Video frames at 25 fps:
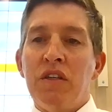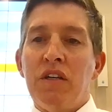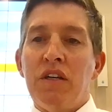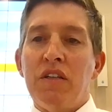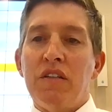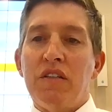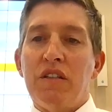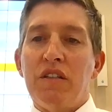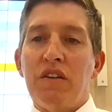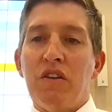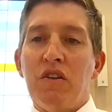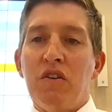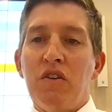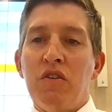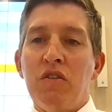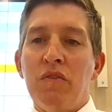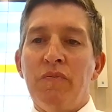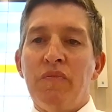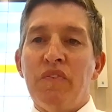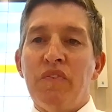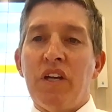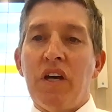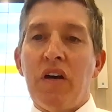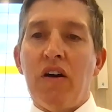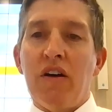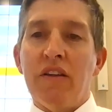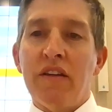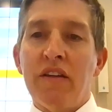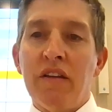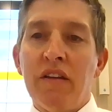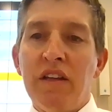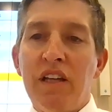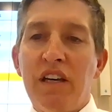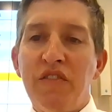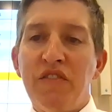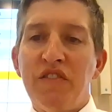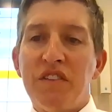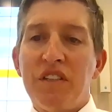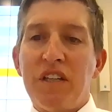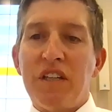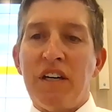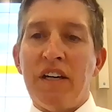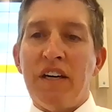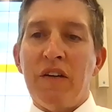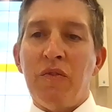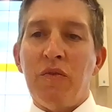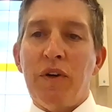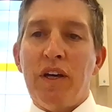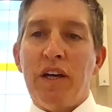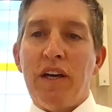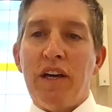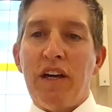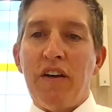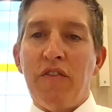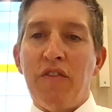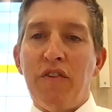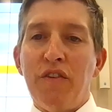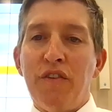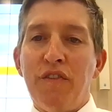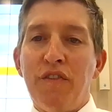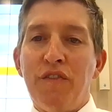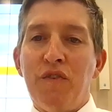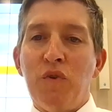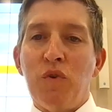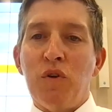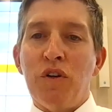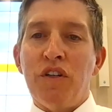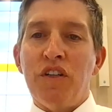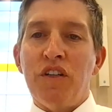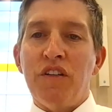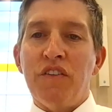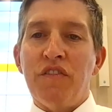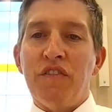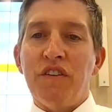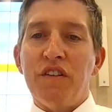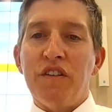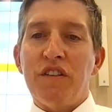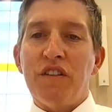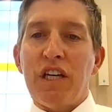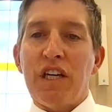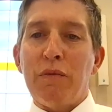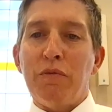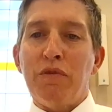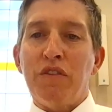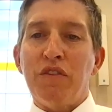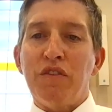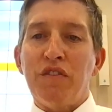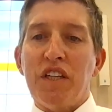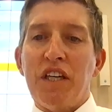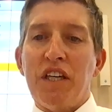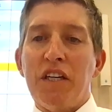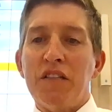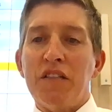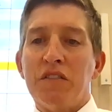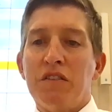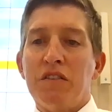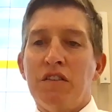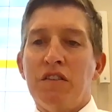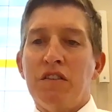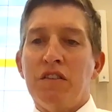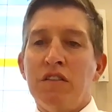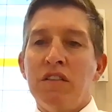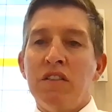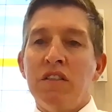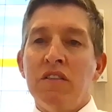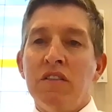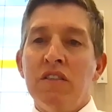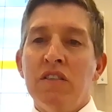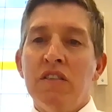And so on the left side, we have the 4 different types of cancer.